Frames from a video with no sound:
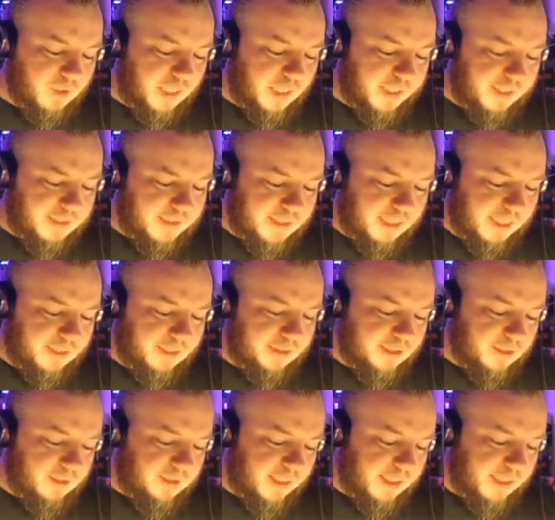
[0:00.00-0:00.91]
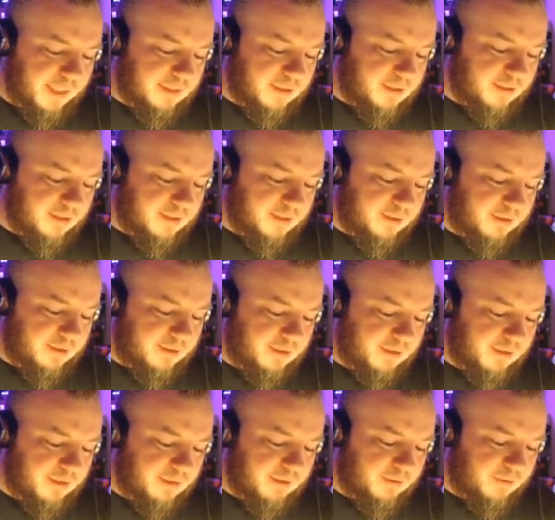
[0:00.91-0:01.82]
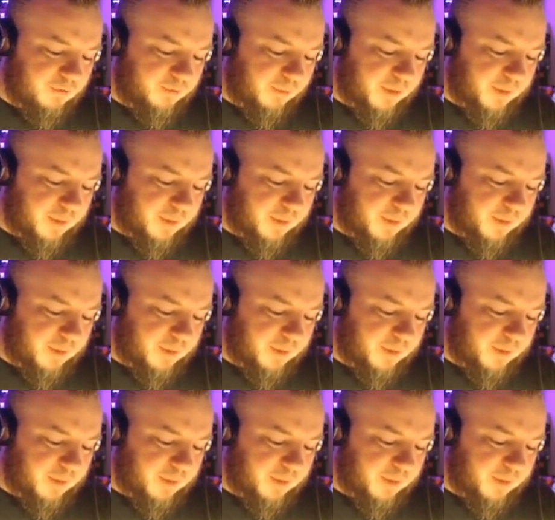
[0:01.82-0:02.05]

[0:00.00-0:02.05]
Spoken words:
I can tell you, is, from